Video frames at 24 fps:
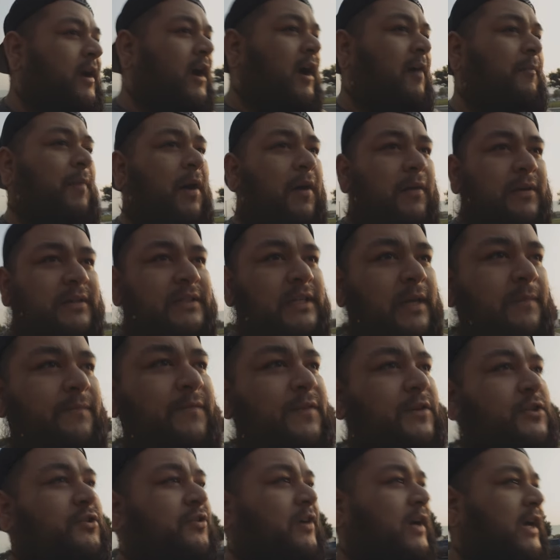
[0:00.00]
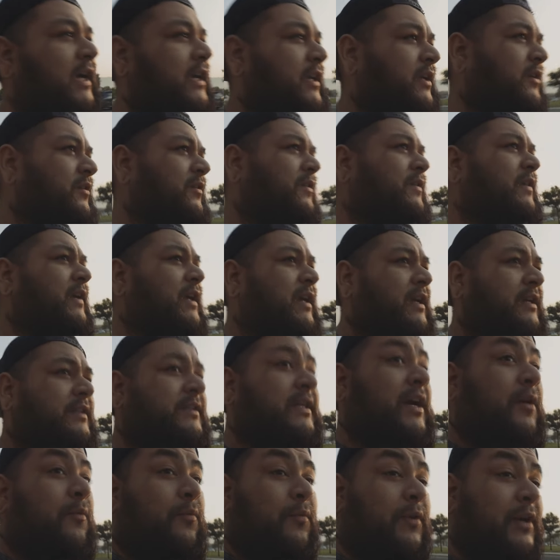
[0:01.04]
I'm always up for trying new things.
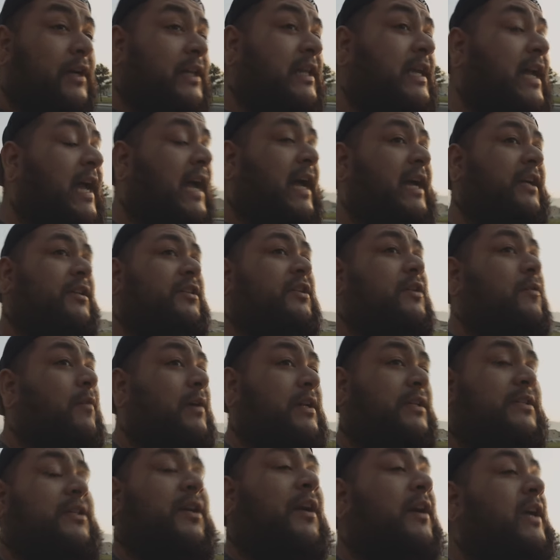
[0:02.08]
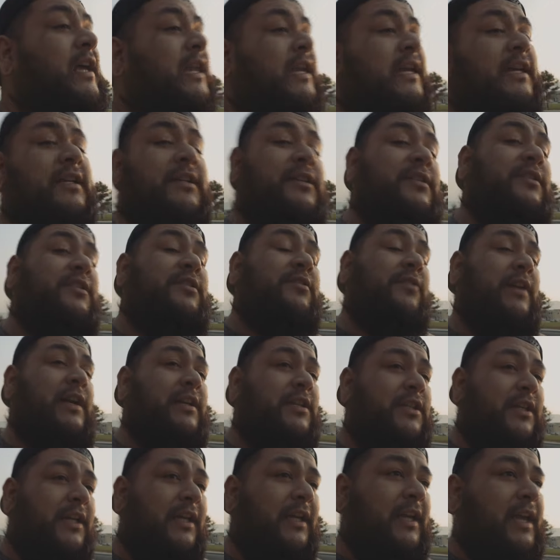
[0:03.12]
I really actually want to start getting into
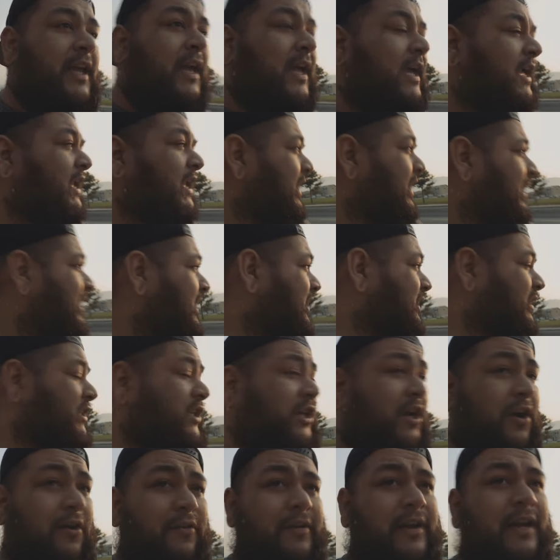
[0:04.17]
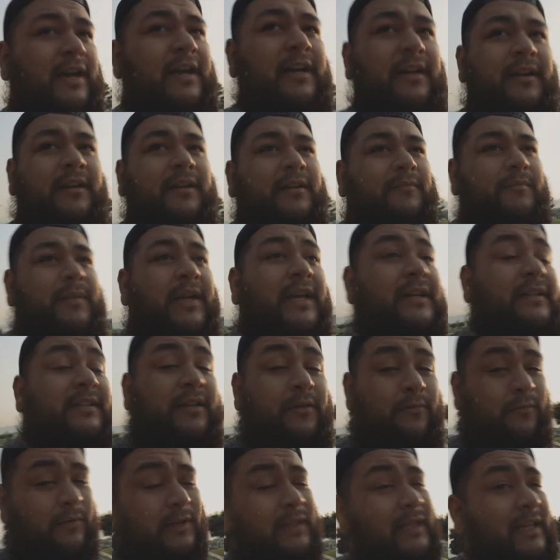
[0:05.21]
stretching and yoga because I
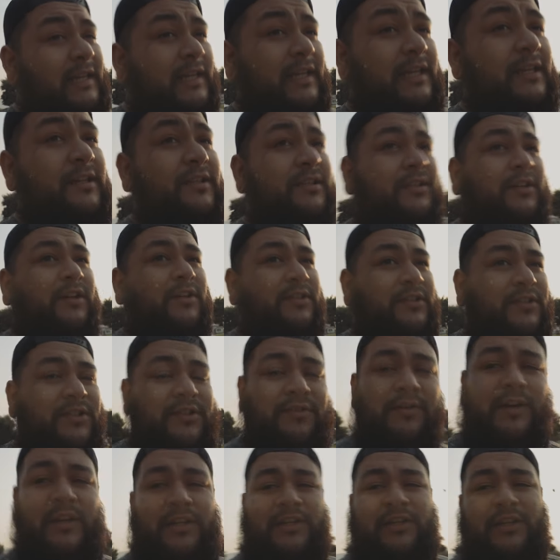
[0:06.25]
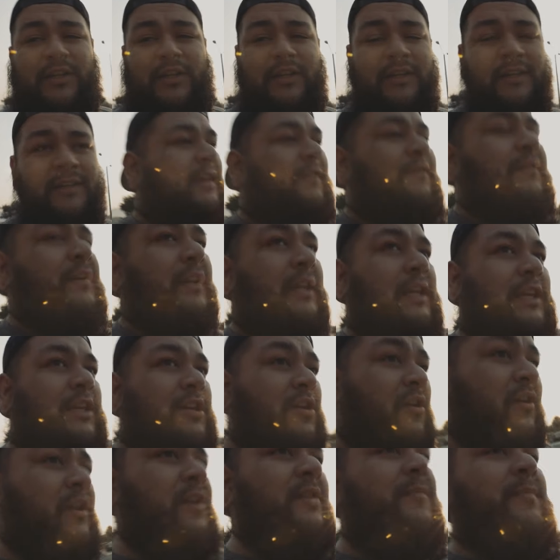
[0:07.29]
really need to start stretching. And I feel like
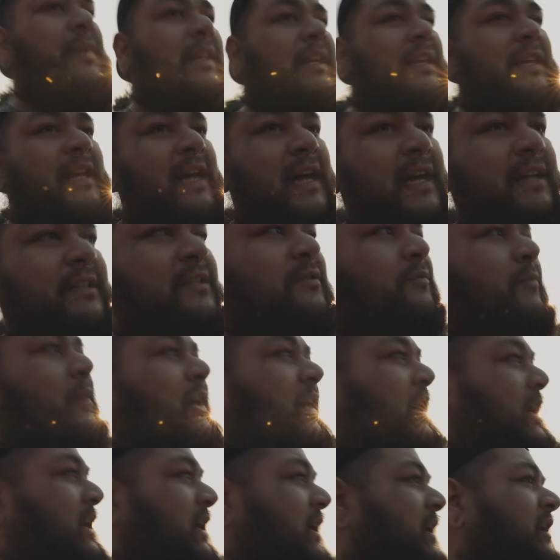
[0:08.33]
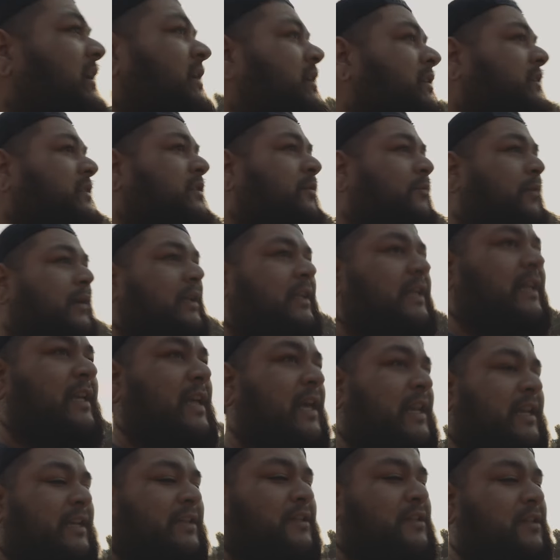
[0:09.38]
yoga would be a nice way to really
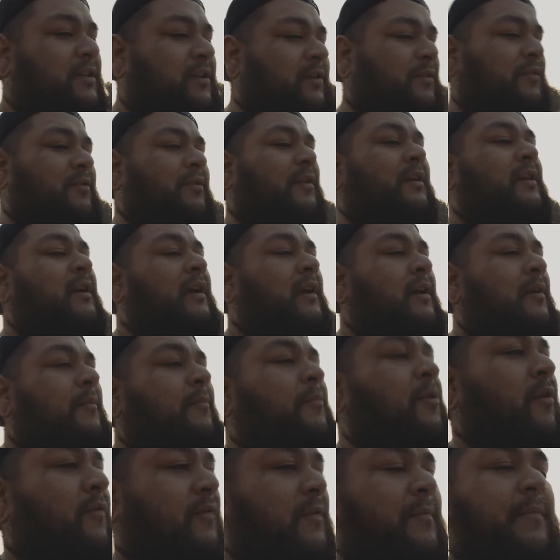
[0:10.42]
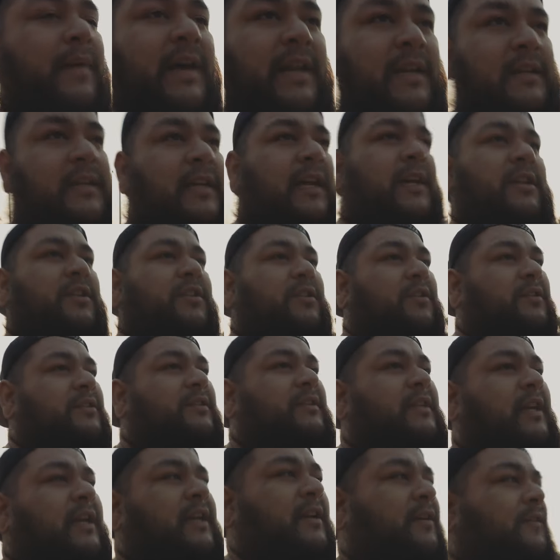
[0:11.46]
get into more of a meditational
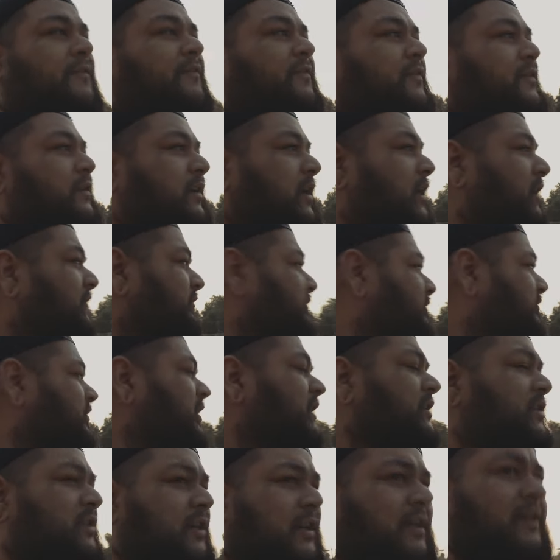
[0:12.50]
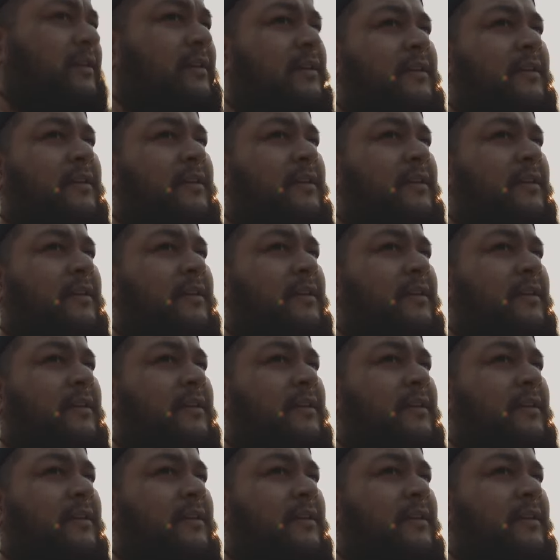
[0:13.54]
state of stretching.